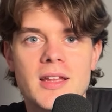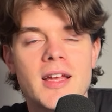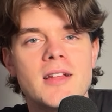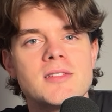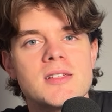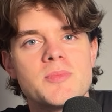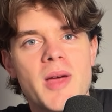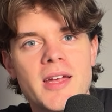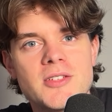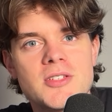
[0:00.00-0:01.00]
analysis
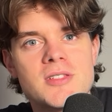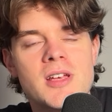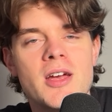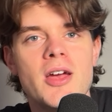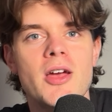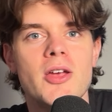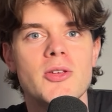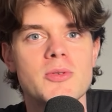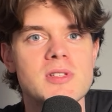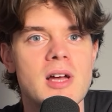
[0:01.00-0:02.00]
packages
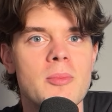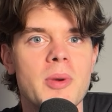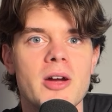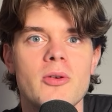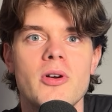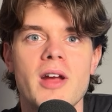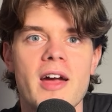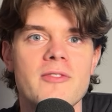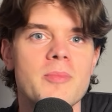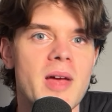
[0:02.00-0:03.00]
use NumPy or
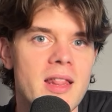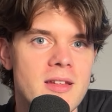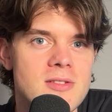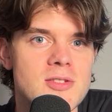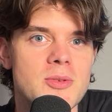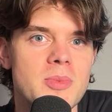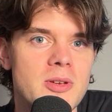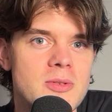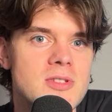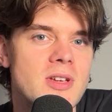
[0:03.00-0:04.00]
have methods to be
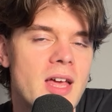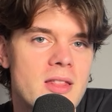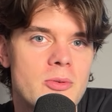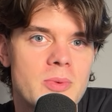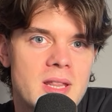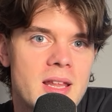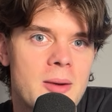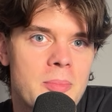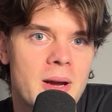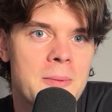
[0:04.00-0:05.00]
used together with
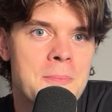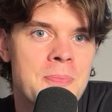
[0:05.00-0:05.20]
NumPy.